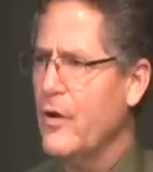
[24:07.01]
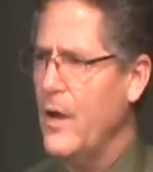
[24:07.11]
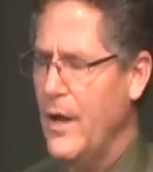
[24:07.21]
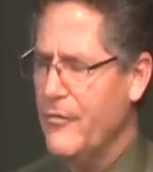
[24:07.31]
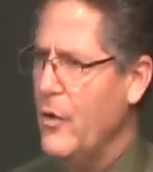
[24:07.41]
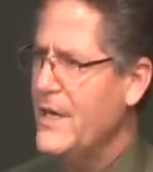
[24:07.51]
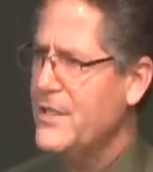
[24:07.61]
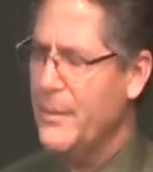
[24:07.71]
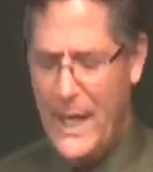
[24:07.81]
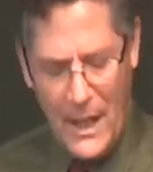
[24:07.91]
of,
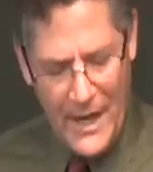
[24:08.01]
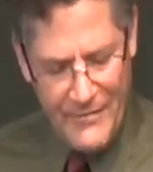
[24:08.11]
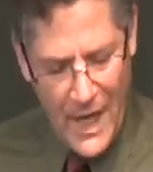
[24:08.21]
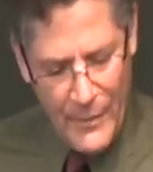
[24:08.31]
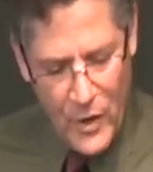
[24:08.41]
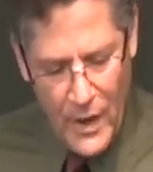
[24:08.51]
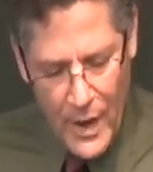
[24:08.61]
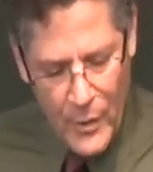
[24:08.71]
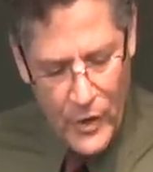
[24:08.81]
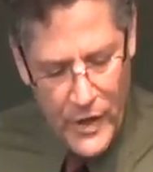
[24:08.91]
Christ in my life, I'm
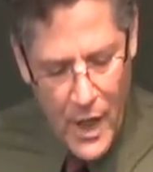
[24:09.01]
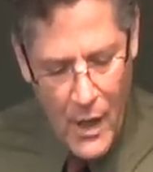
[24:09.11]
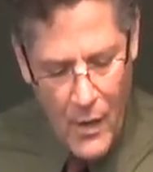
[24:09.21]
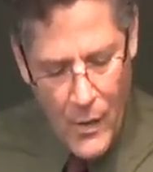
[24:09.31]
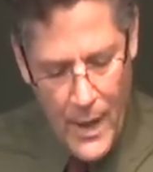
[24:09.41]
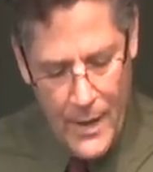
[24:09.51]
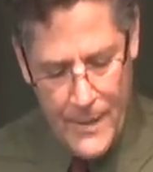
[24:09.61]
good. I'm good to go.